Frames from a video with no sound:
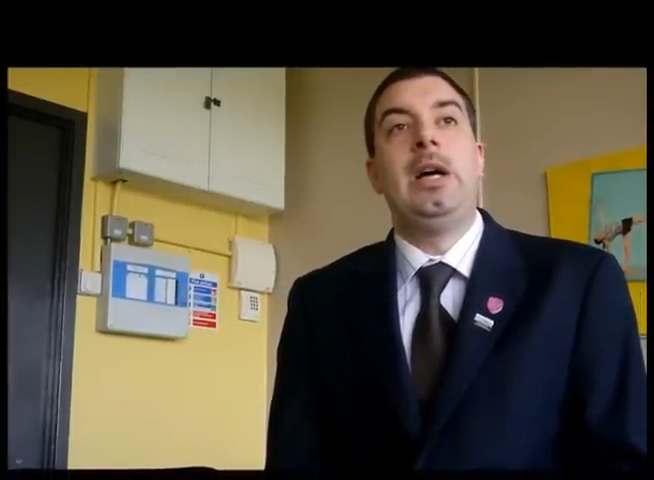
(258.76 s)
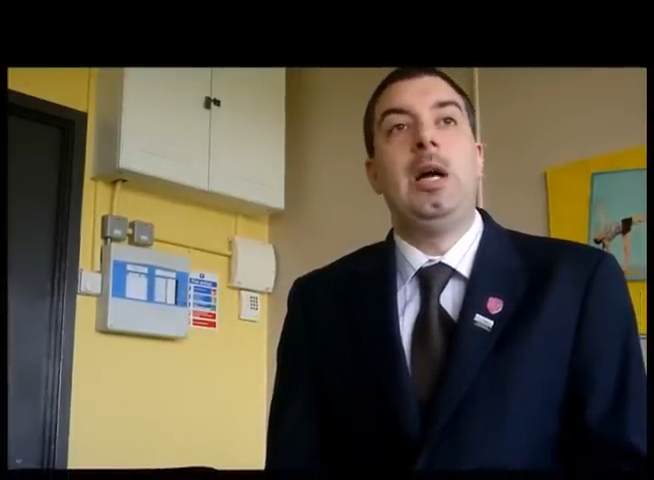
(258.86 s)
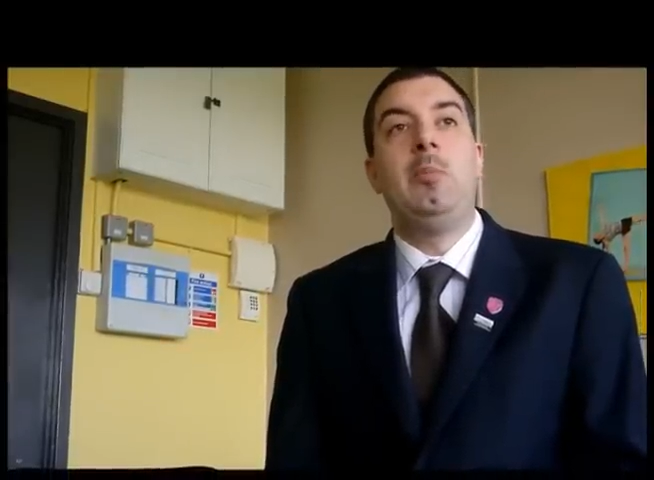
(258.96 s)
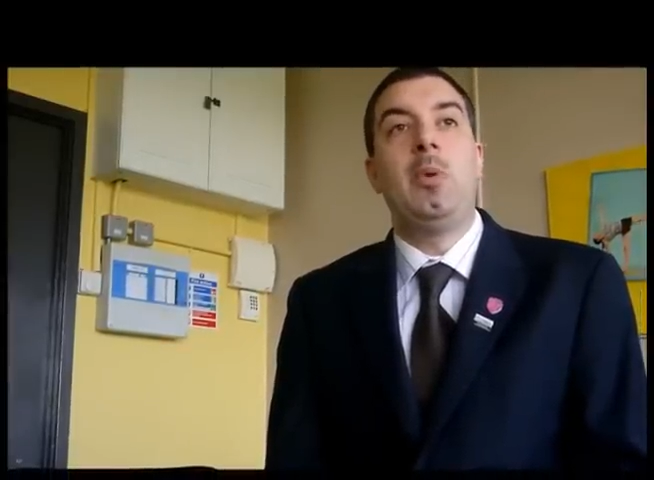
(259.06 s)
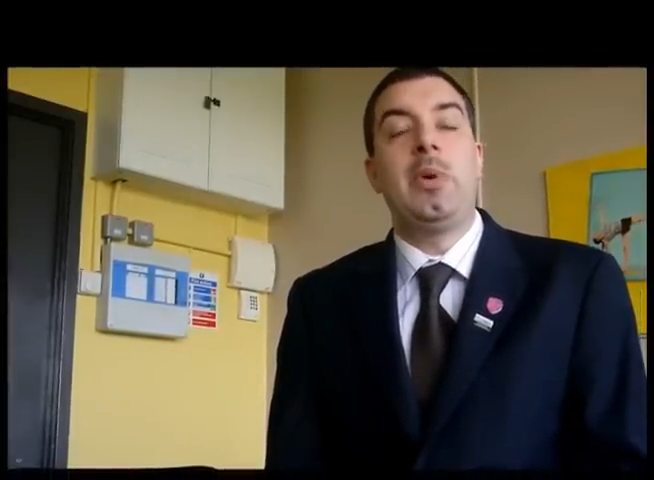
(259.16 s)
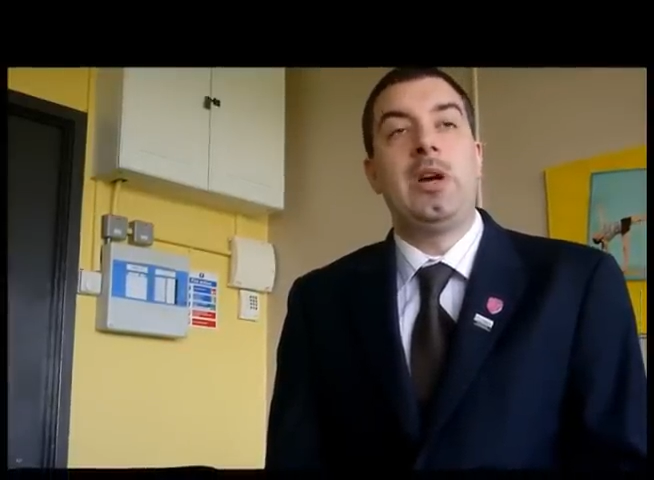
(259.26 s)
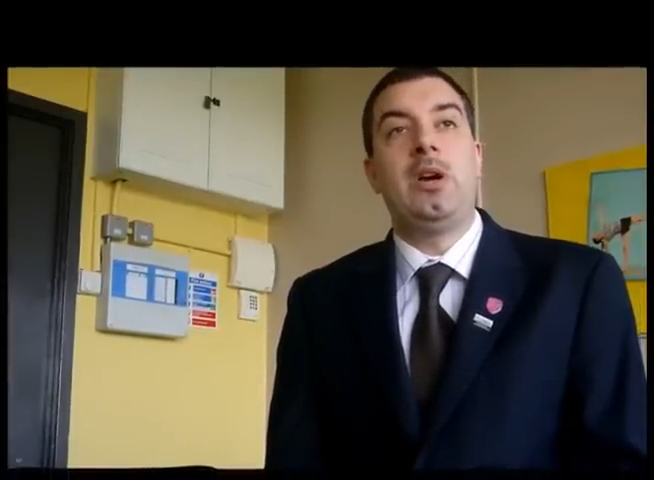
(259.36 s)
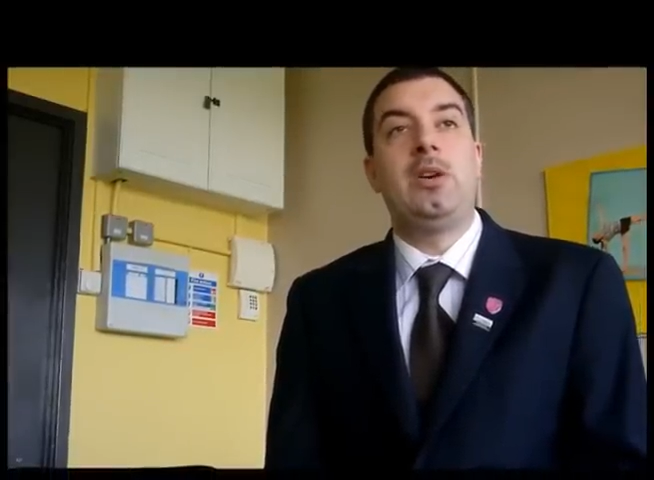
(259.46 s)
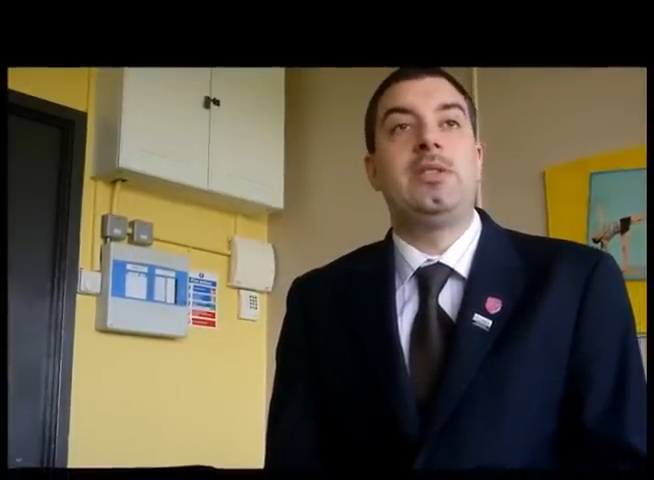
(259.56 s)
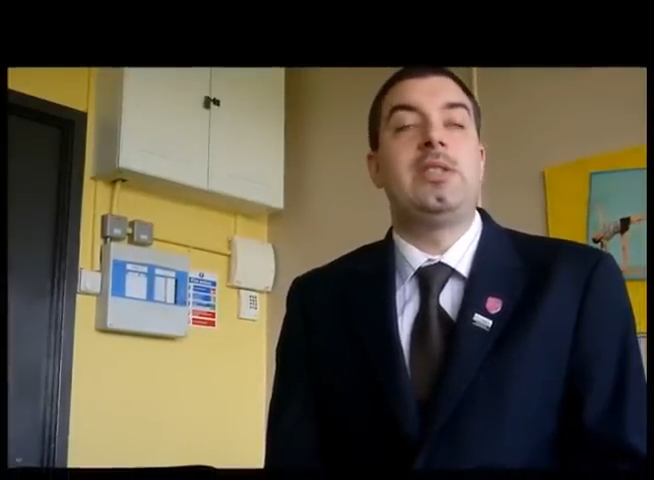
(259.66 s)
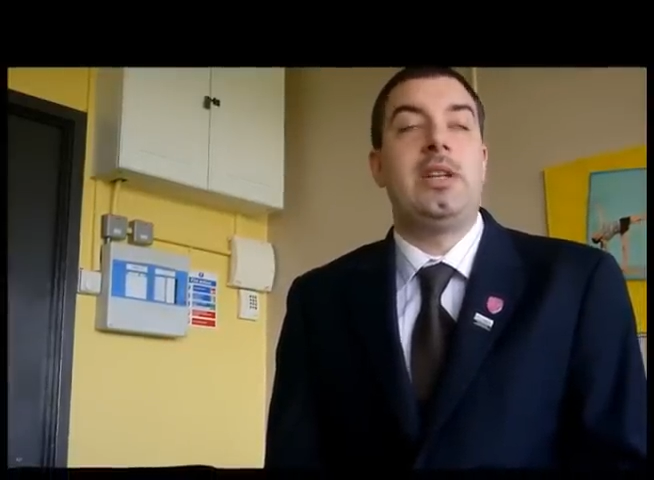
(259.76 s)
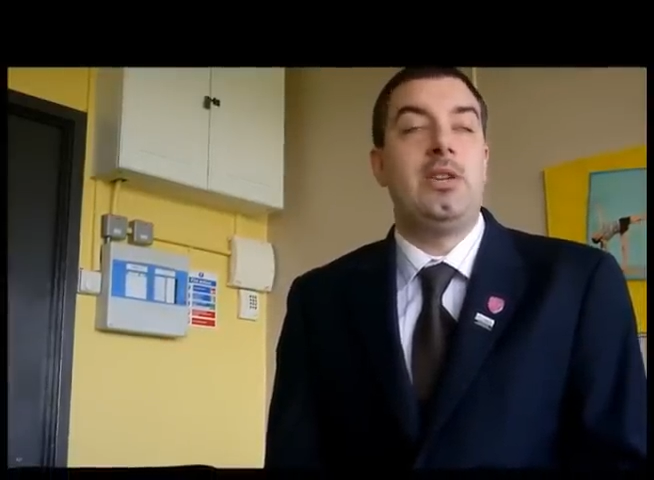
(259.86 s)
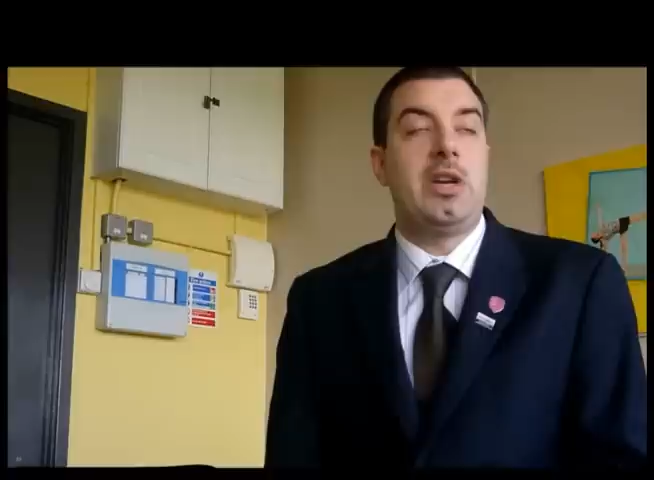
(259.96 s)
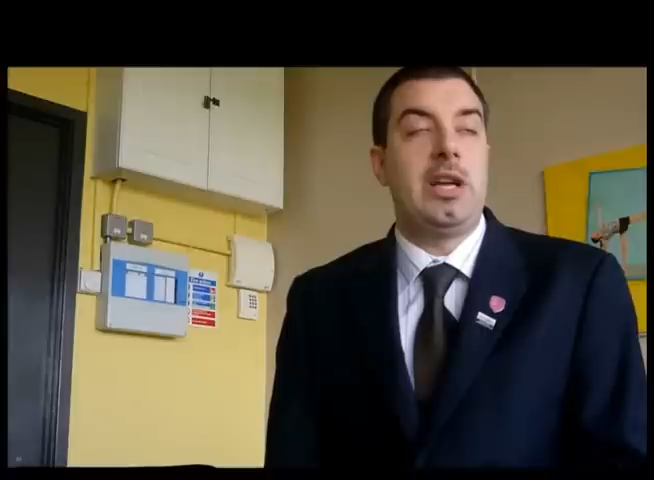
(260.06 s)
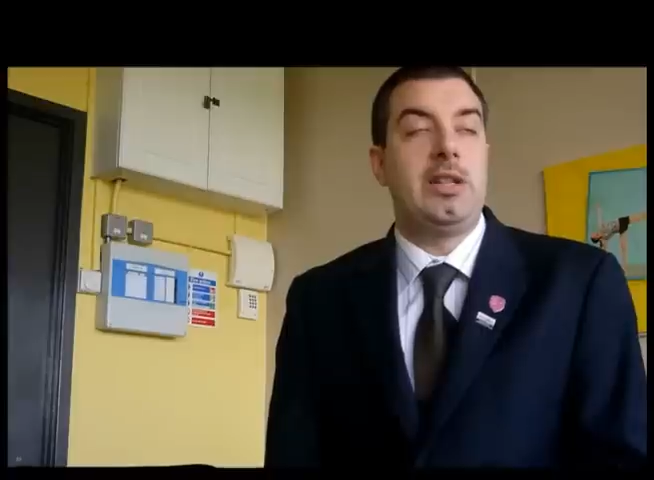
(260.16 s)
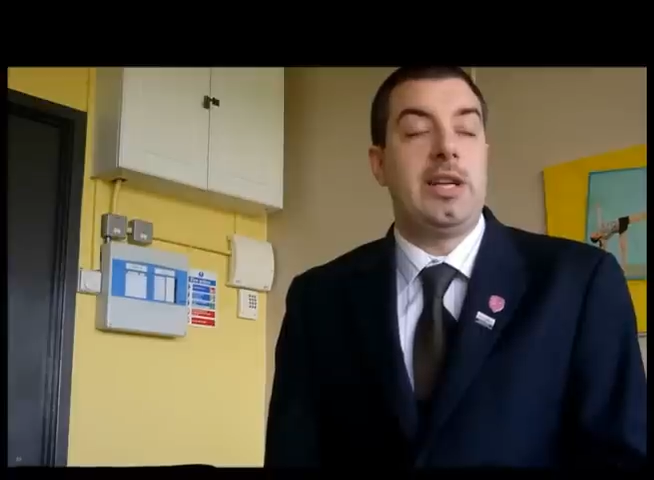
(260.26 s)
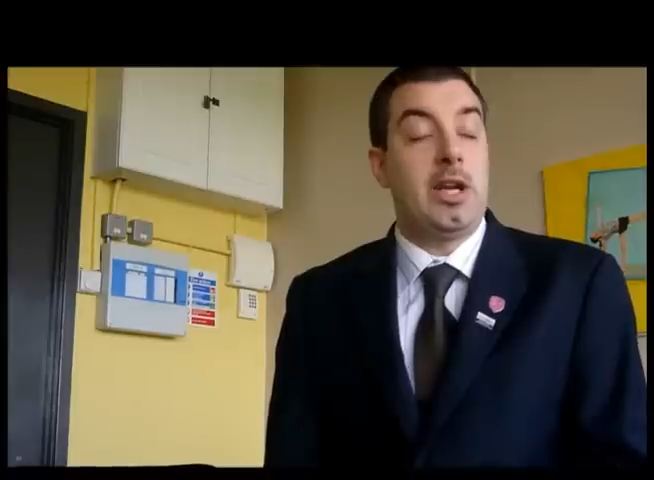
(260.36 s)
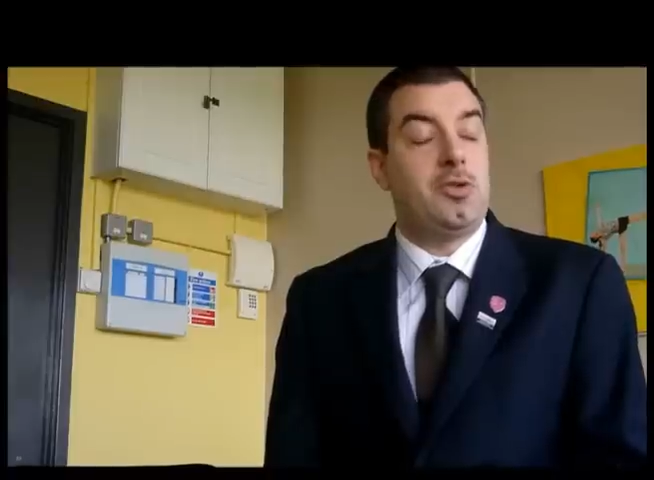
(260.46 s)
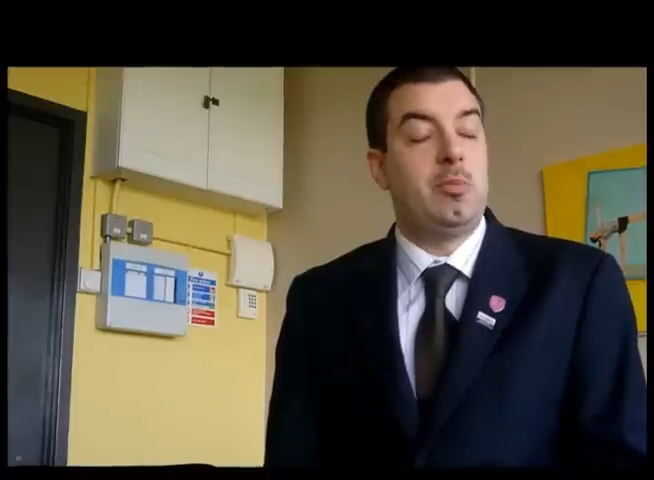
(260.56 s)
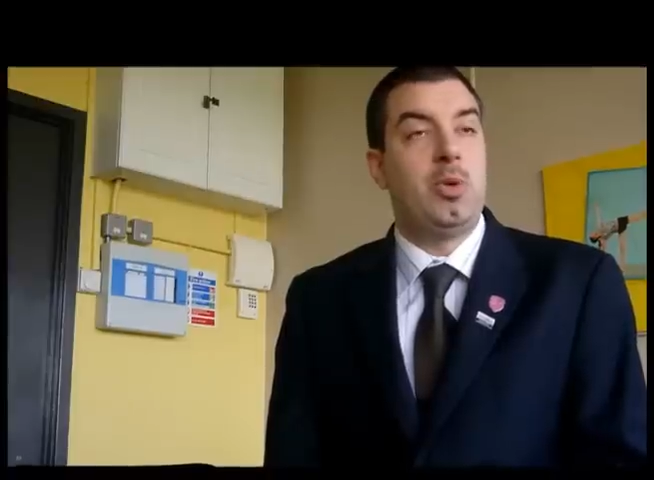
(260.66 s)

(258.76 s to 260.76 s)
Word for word: Um, but we are, as I said, looking at the extra